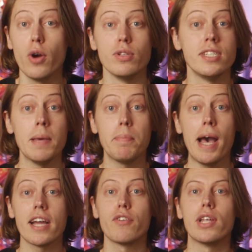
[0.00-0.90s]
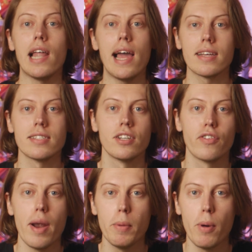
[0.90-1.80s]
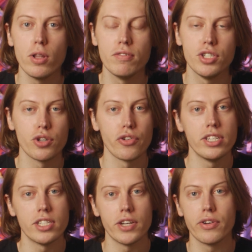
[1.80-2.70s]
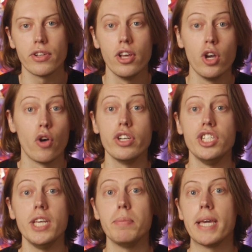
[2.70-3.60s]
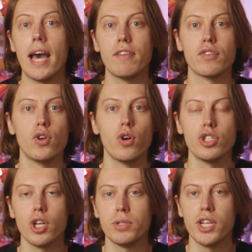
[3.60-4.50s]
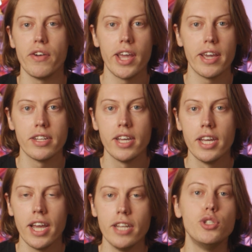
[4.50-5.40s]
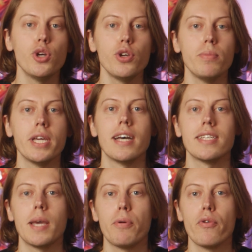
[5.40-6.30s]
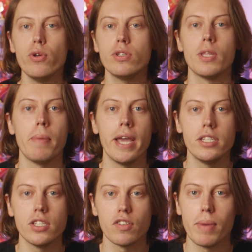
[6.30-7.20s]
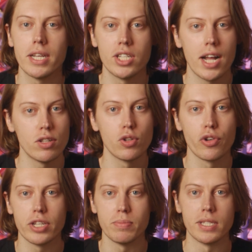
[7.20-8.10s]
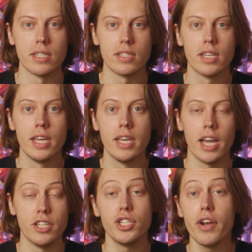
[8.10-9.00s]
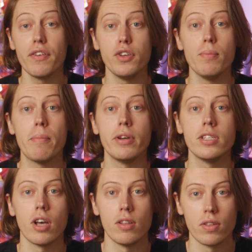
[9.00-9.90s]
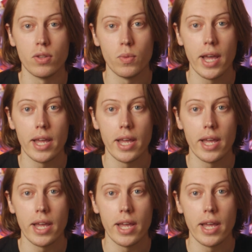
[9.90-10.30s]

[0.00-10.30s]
sit back, relax, grab a bowl of sugary cereal or a cheap can of corner shop cherryade, and join me as I peruse the pages of my childhood Christmases and share a few memories along the way.